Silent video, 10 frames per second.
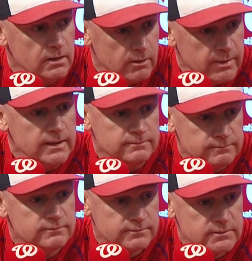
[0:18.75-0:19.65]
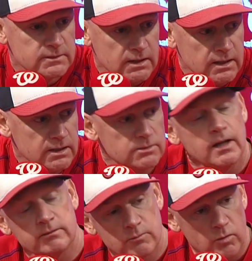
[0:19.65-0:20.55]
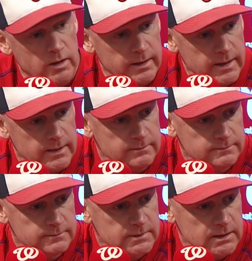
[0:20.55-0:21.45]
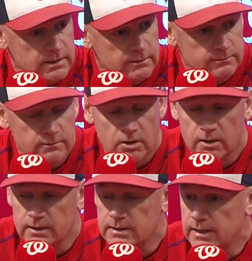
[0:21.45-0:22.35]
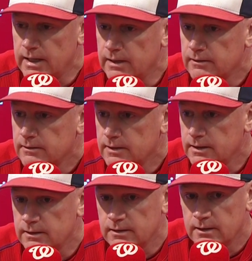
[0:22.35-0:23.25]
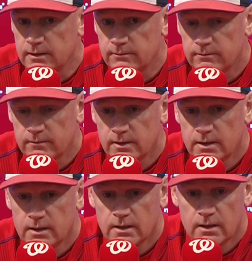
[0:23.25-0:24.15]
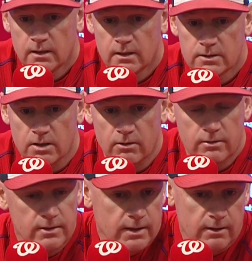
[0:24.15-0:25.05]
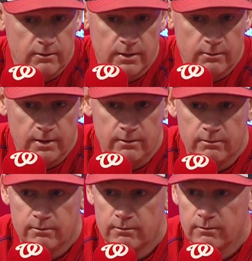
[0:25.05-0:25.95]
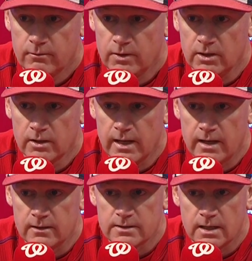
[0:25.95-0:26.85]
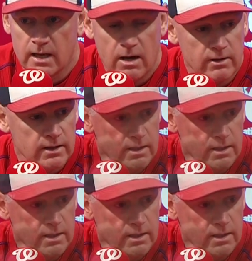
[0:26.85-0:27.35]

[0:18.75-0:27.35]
A little bit. He's out working at it early today. And so, you know, we look at it and say, how can